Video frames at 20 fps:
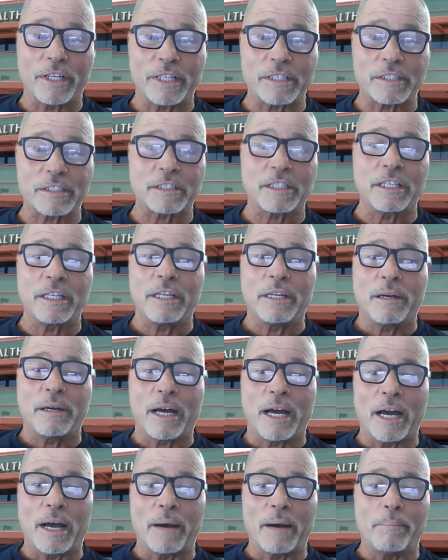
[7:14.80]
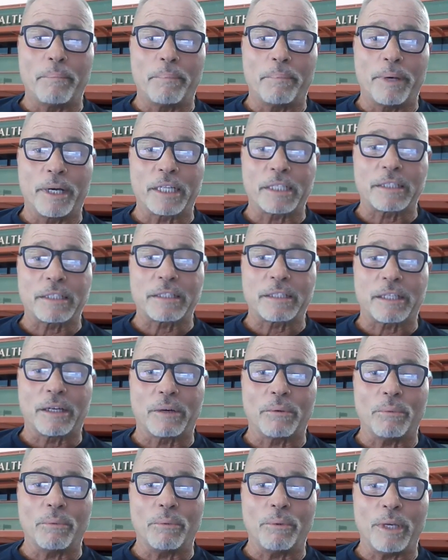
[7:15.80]
It's very easy
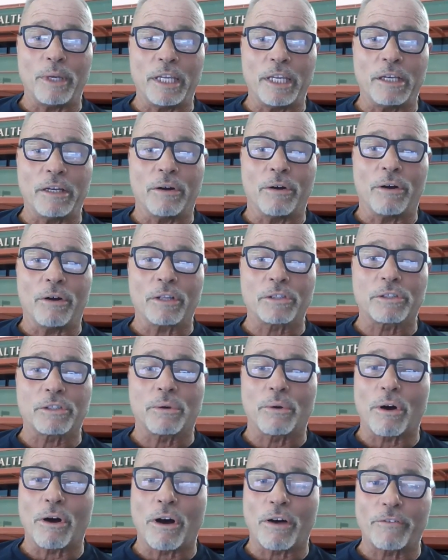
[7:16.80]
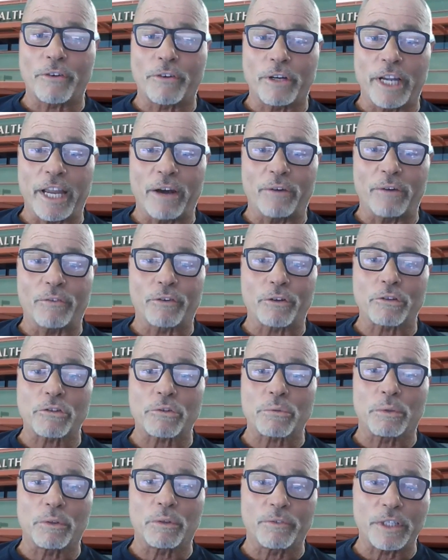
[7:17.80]
for anyone, uh,
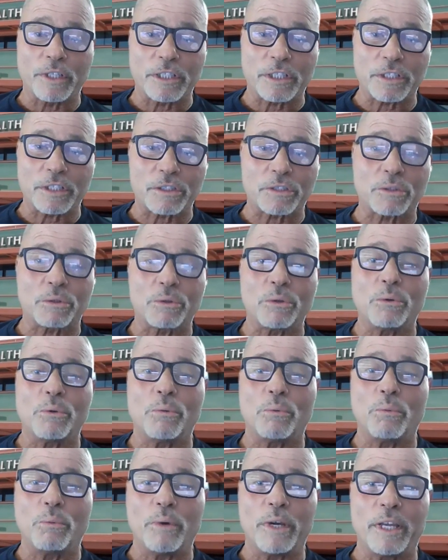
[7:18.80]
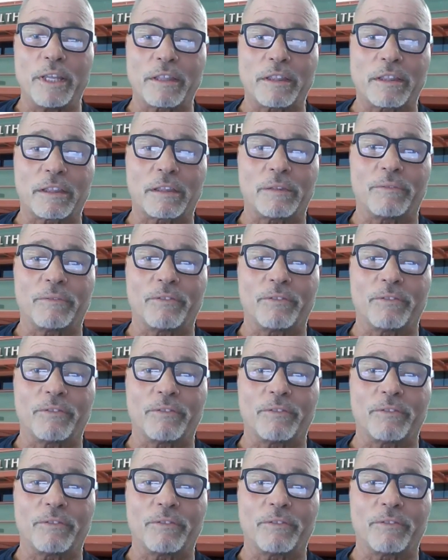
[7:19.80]
members or non members,